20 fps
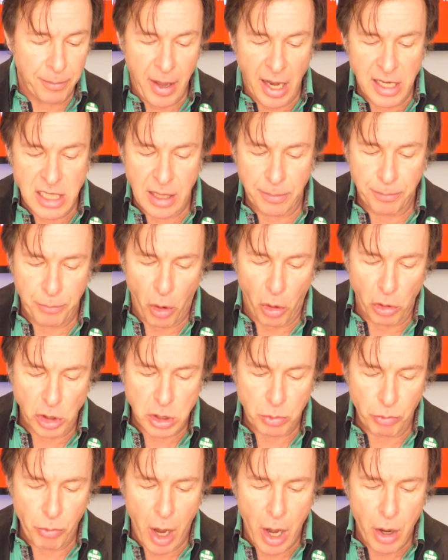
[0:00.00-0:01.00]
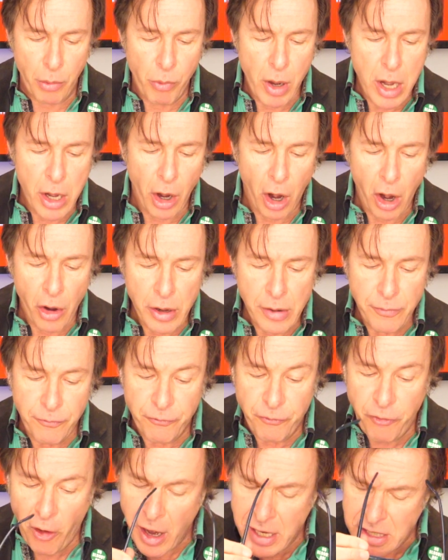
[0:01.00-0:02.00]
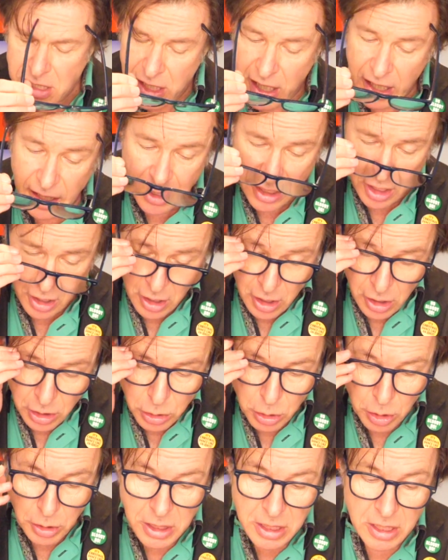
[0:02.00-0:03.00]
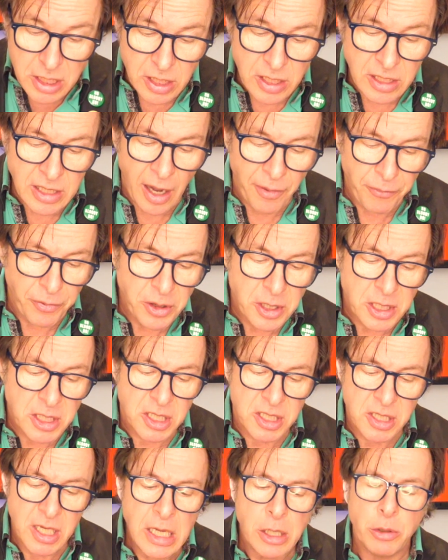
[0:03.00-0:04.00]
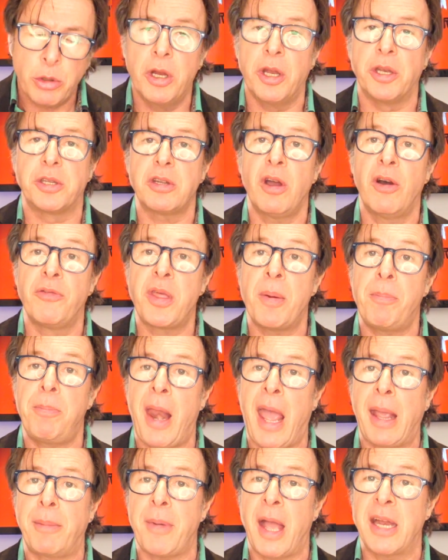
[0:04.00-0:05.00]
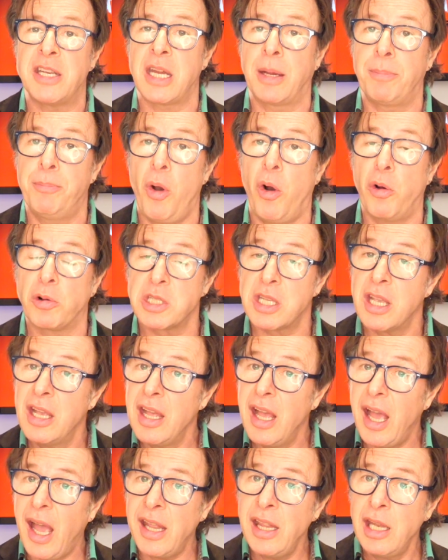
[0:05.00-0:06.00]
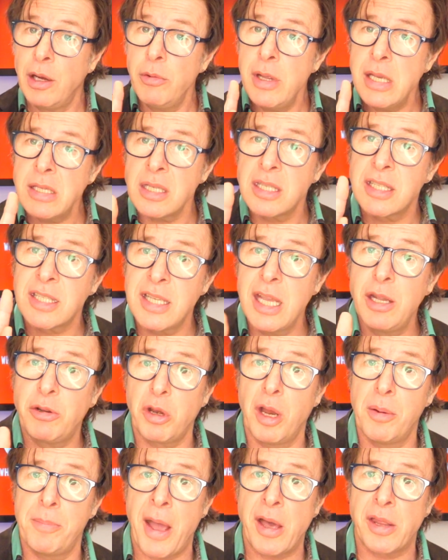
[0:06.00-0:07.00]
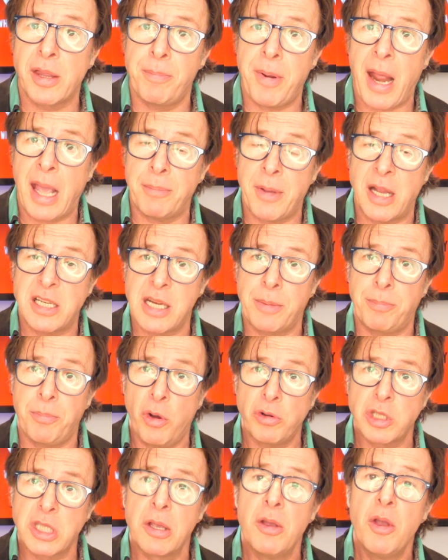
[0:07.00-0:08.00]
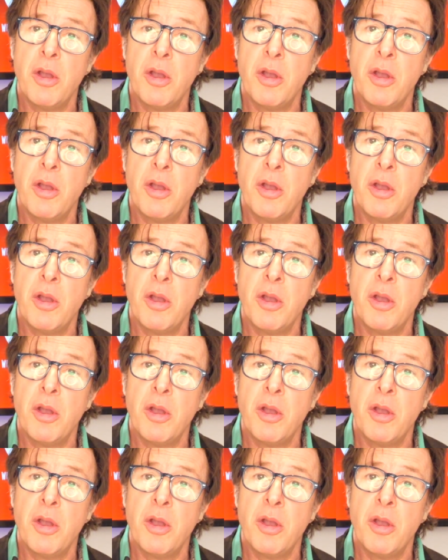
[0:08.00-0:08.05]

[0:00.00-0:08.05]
Magic box, where we are invited to discover the secret of the black magic box. And there is a secret about the black magic box